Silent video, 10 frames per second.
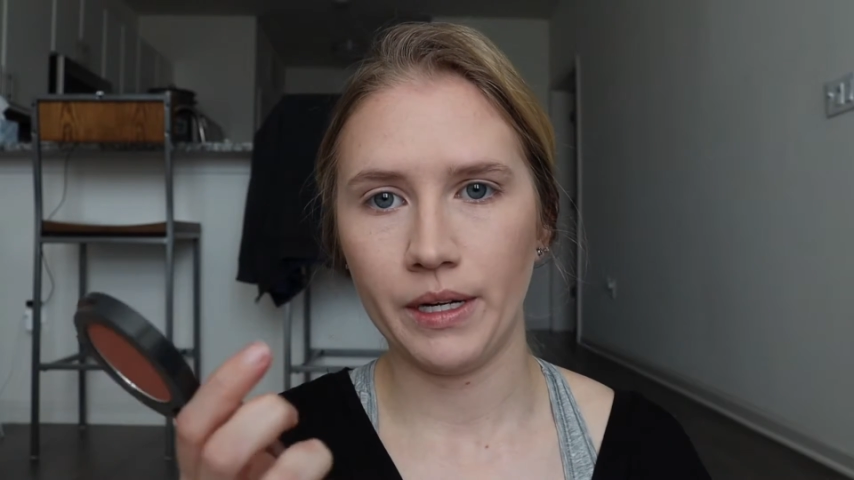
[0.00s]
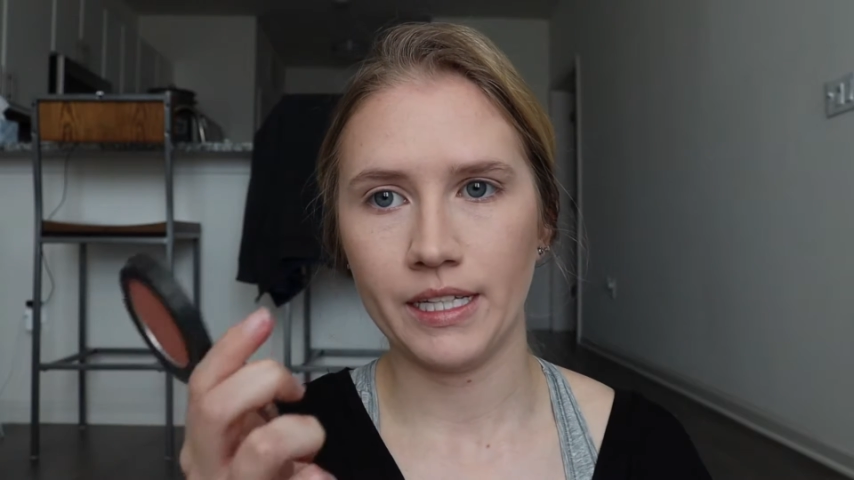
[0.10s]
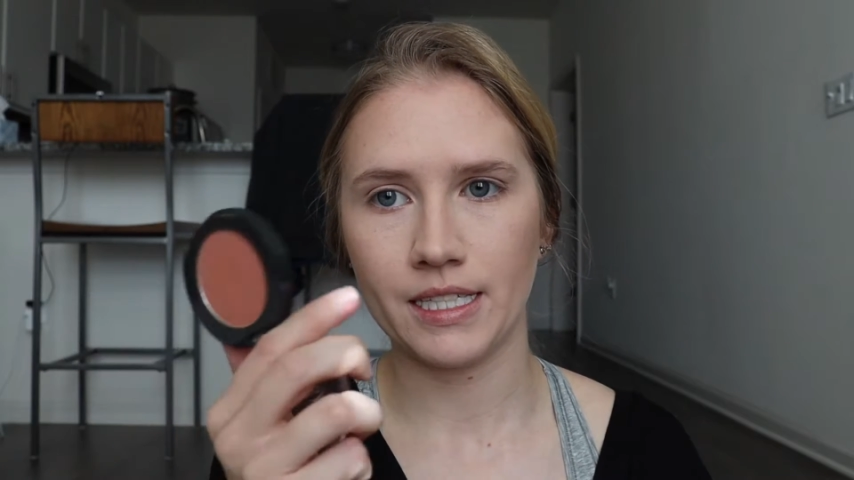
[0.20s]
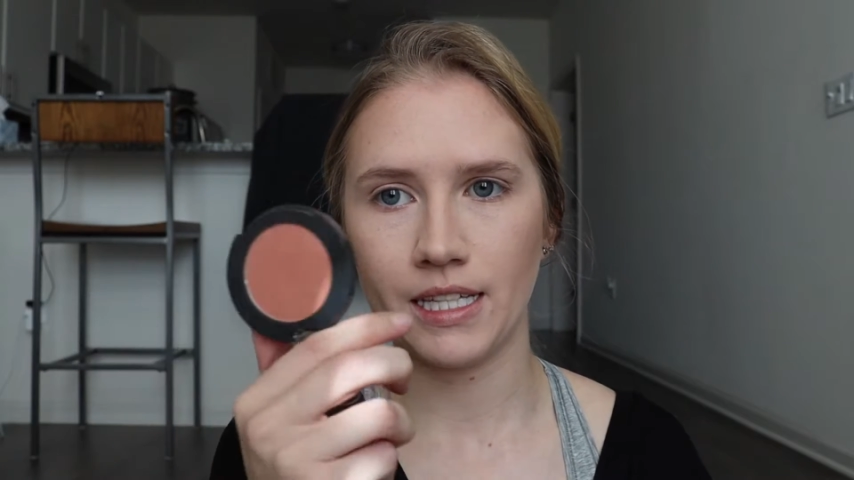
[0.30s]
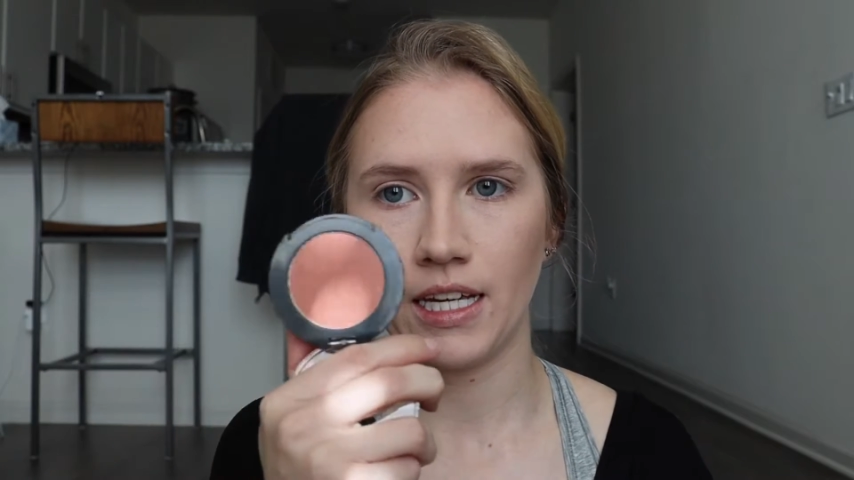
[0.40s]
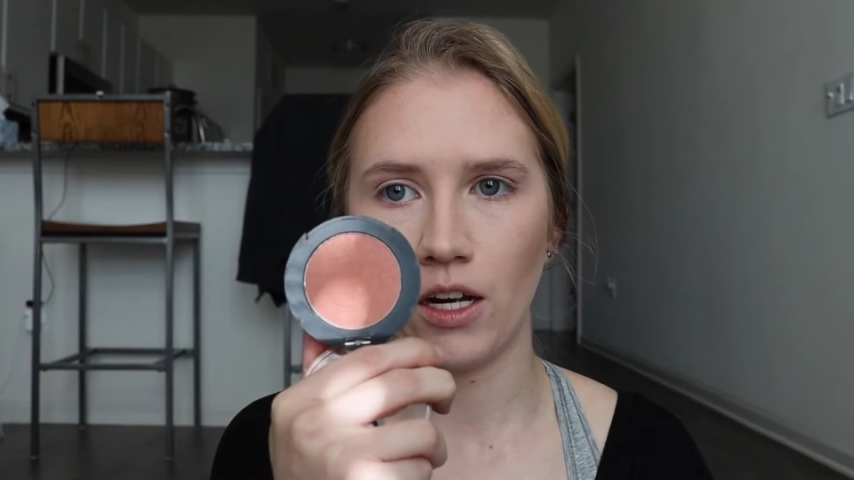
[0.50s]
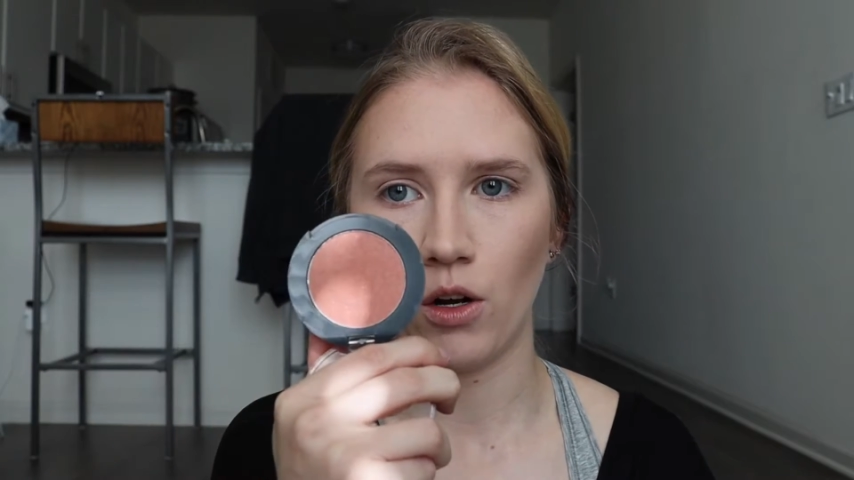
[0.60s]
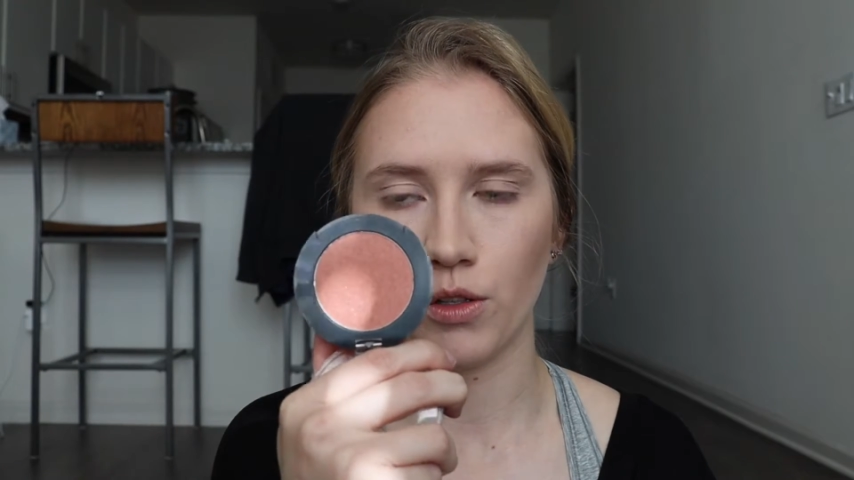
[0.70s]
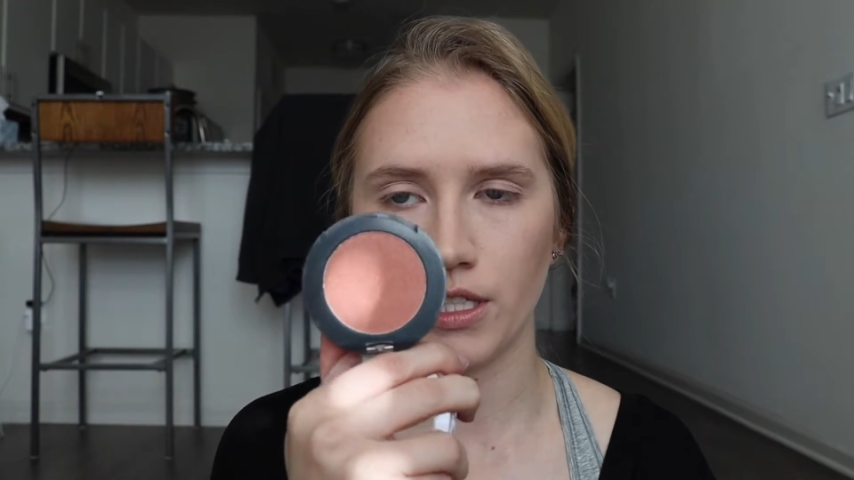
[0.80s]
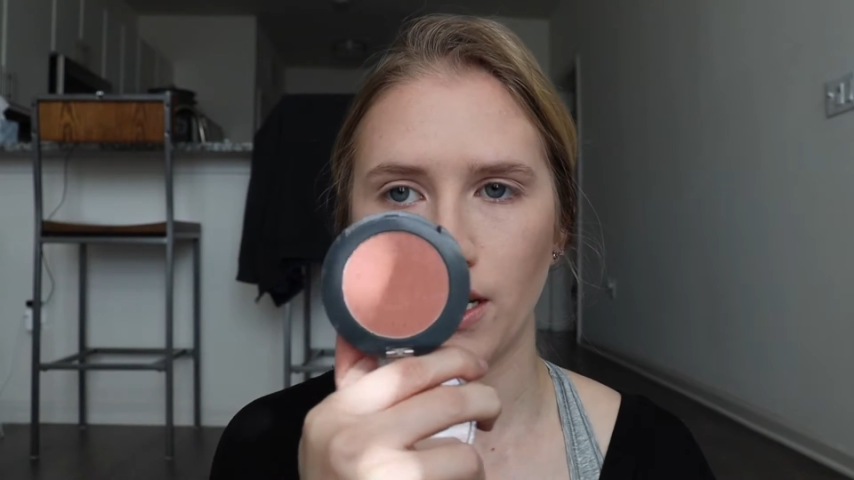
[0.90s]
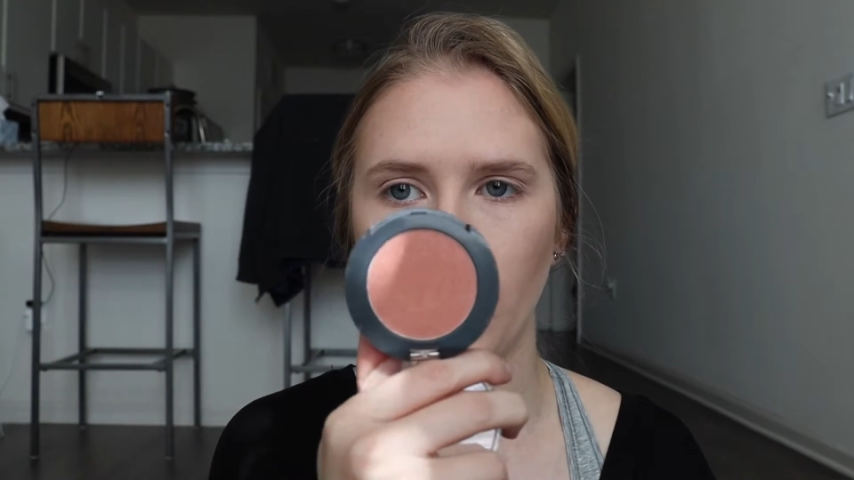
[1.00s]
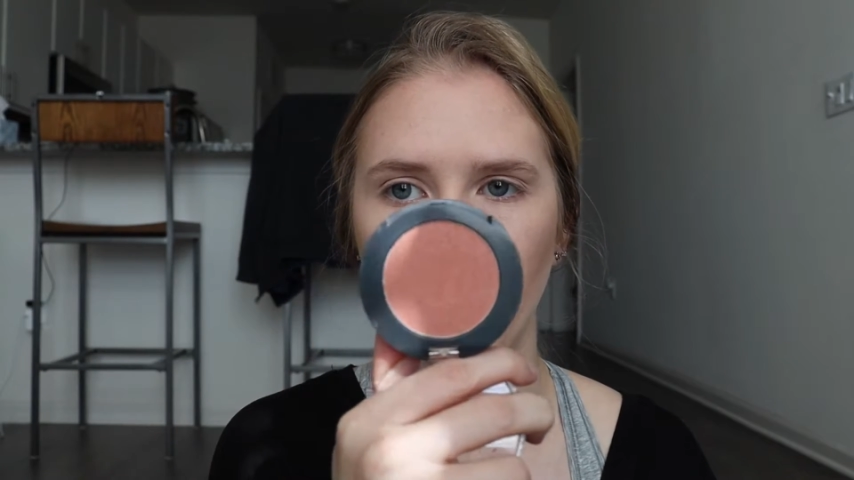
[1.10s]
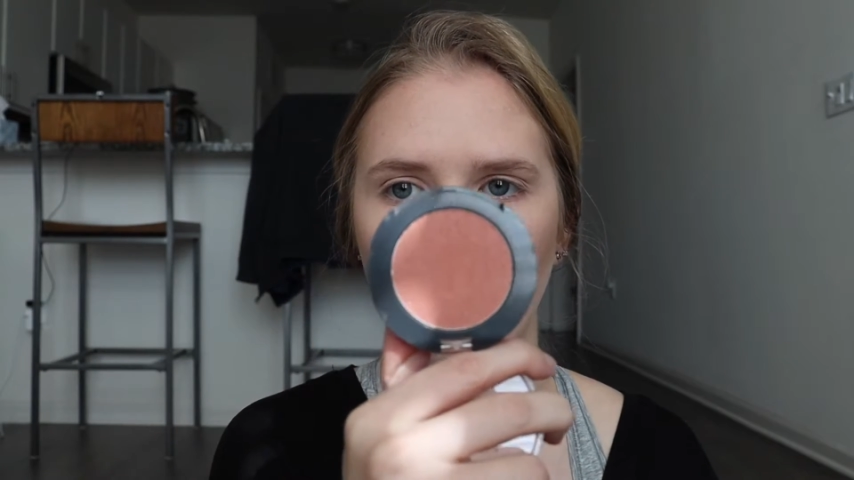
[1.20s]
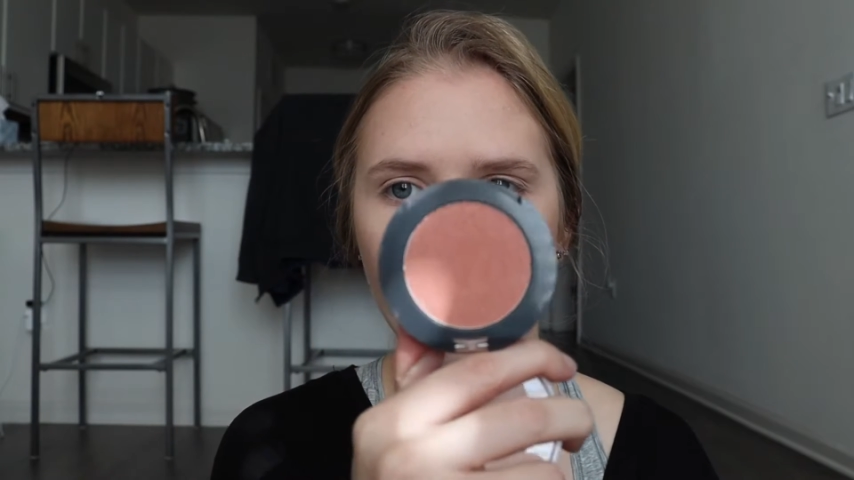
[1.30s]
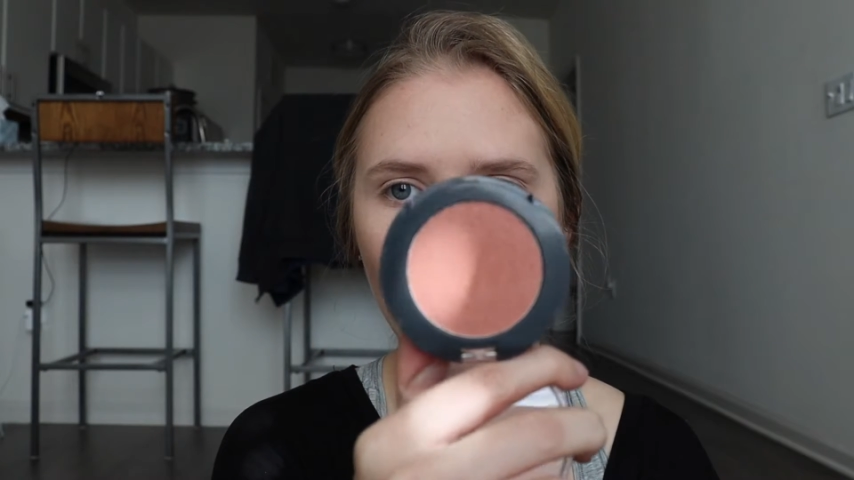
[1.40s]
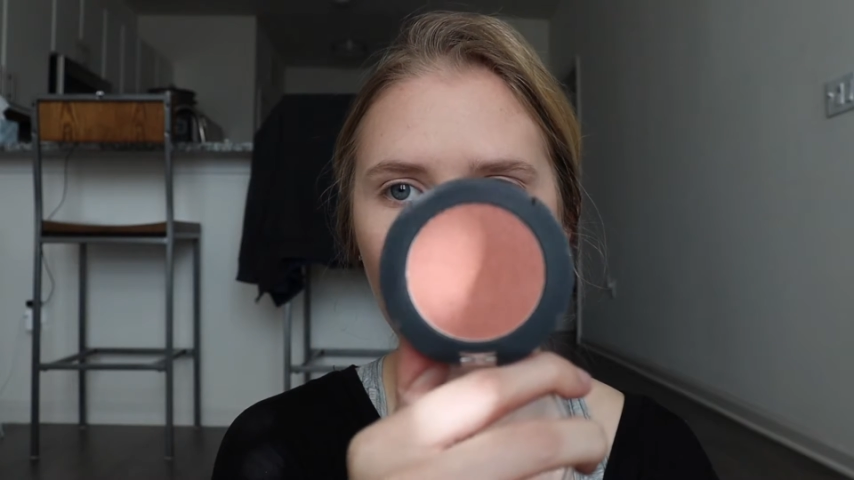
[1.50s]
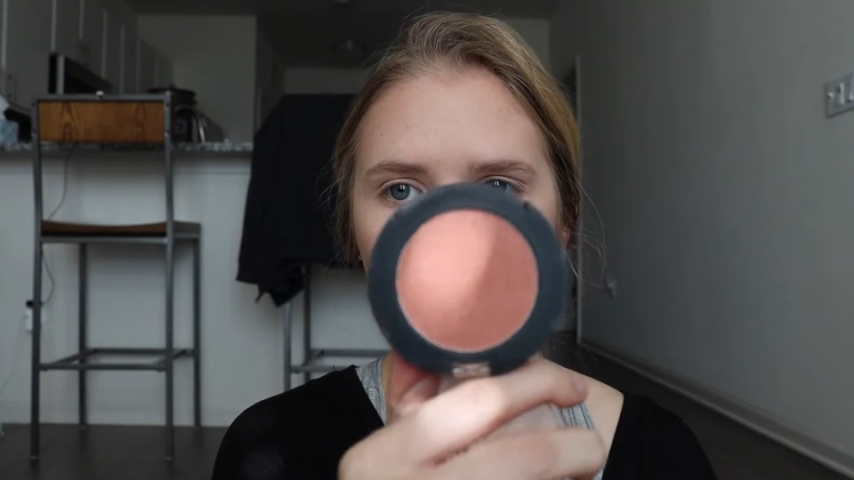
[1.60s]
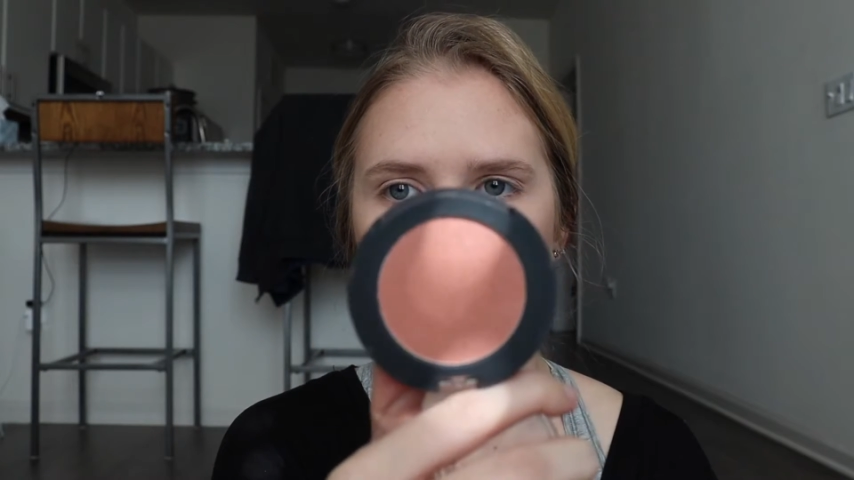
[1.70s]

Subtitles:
and it's the Ulta Velvet